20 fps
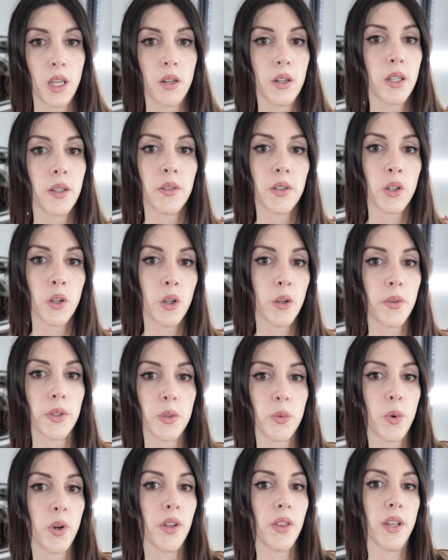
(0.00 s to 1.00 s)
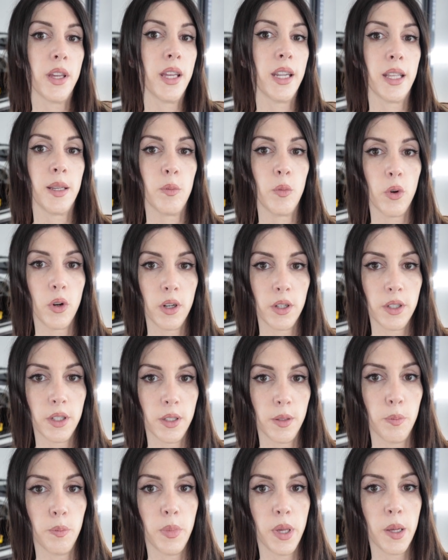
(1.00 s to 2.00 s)
I don't even know if it's worth it anymore
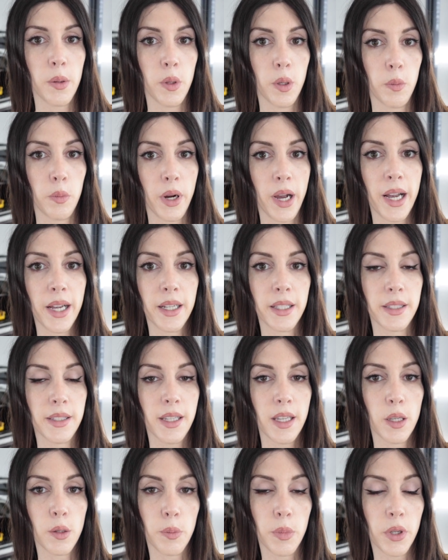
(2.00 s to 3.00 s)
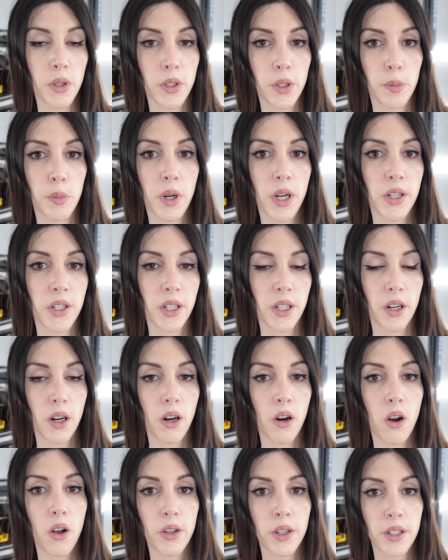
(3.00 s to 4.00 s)
to be able to brag and say you built your project
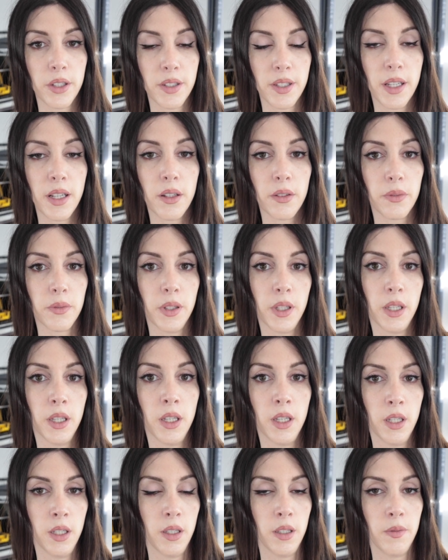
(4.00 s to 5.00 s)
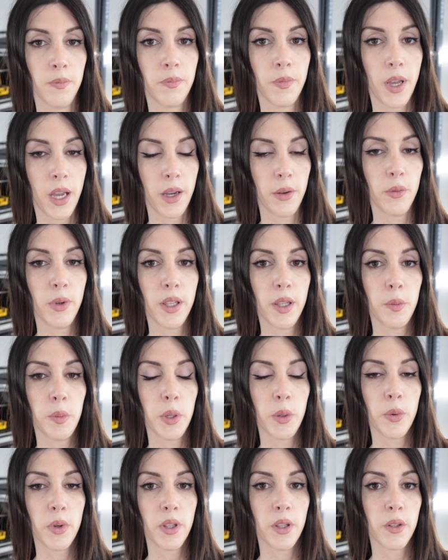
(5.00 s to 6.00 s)
car all yourself. I'd rather
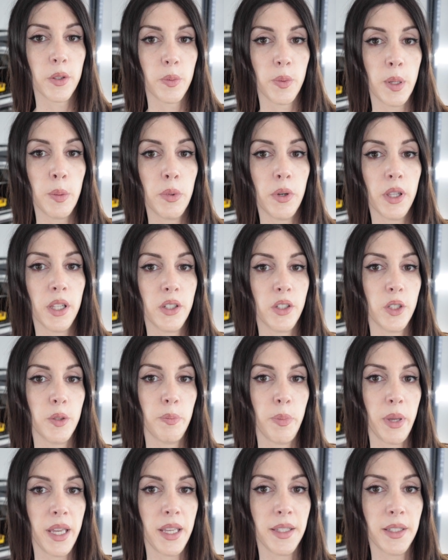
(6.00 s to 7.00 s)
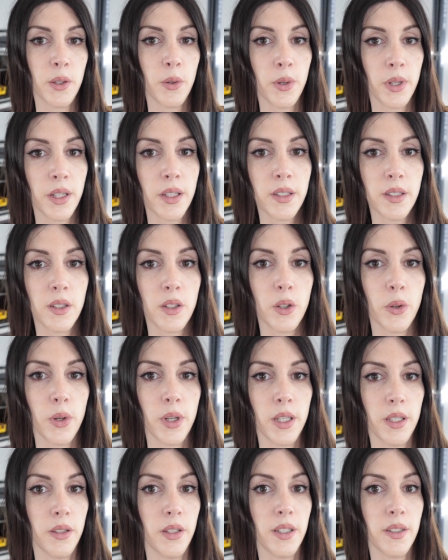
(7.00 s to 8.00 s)
be one of those people that just pay someone else to do
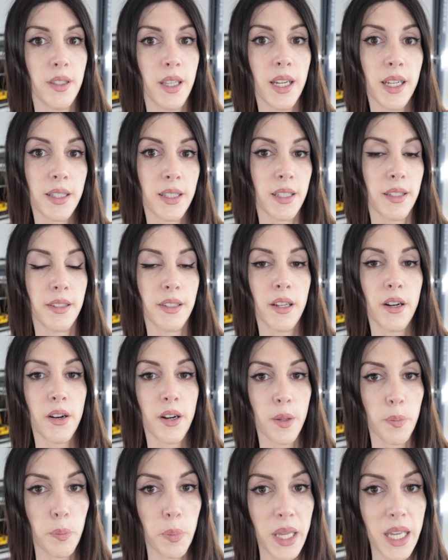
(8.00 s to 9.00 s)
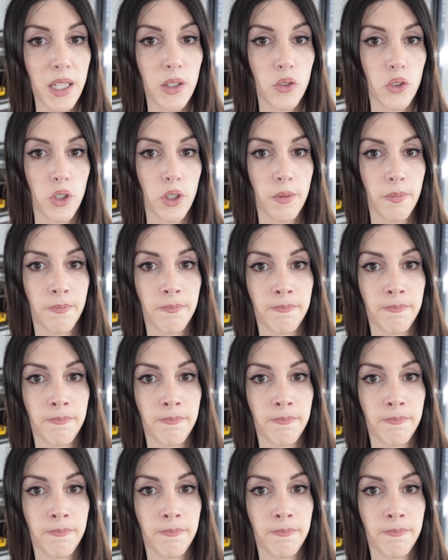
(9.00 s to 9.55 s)
it. At least they get to sit on a beach.